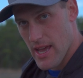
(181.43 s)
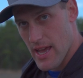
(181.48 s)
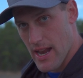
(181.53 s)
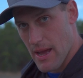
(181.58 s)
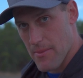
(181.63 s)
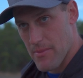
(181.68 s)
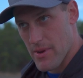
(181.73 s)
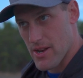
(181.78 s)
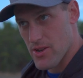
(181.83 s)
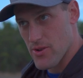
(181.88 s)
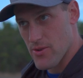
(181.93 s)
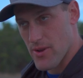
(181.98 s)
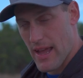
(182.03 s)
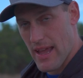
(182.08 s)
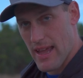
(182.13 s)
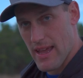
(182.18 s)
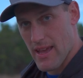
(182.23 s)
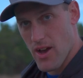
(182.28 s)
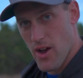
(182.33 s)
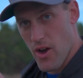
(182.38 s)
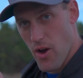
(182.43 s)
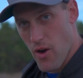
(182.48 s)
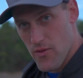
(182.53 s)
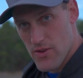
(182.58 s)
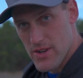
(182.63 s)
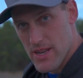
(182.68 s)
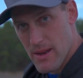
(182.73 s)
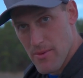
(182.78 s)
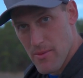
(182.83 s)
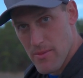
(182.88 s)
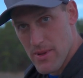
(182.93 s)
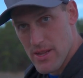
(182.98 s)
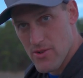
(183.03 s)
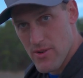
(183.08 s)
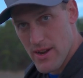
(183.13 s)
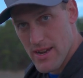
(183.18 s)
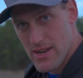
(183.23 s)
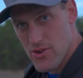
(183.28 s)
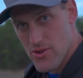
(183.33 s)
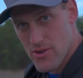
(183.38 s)
and I'm gonna do a overstable
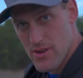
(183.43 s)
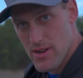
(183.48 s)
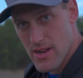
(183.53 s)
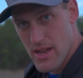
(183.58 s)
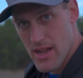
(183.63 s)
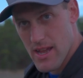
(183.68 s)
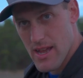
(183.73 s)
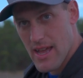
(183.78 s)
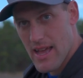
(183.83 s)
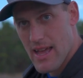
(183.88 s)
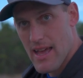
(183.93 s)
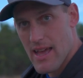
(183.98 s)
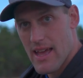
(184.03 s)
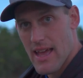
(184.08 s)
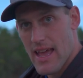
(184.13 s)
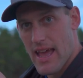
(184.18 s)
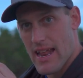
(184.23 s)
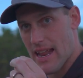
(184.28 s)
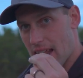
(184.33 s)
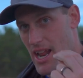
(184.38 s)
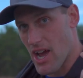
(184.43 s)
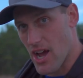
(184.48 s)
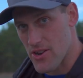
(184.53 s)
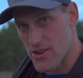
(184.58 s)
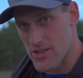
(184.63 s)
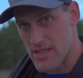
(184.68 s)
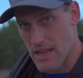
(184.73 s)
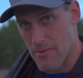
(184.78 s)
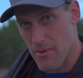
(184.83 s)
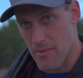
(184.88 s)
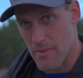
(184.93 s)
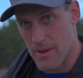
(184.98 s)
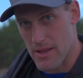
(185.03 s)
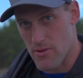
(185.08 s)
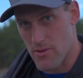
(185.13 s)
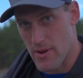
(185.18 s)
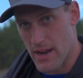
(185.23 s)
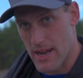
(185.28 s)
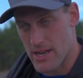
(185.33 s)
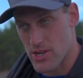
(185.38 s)
mid-range and an understable
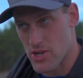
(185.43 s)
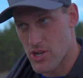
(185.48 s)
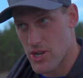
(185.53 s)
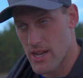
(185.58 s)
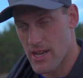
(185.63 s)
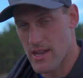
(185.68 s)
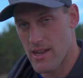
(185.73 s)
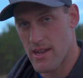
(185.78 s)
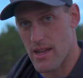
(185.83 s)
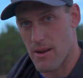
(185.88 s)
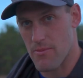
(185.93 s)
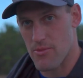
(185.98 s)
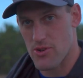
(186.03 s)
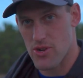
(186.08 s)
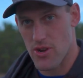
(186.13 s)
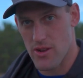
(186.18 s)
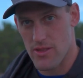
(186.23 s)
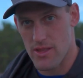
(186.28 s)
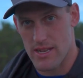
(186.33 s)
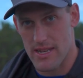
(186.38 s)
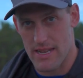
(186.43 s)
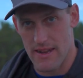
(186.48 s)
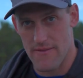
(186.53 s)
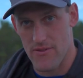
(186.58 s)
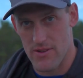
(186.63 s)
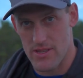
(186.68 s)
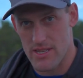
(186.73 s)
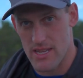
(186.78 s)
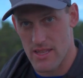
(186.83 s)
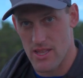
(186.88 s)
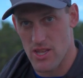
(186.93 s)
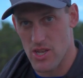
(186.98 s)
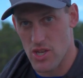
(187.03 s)
mid-range, and I'm gonna show you the difference in the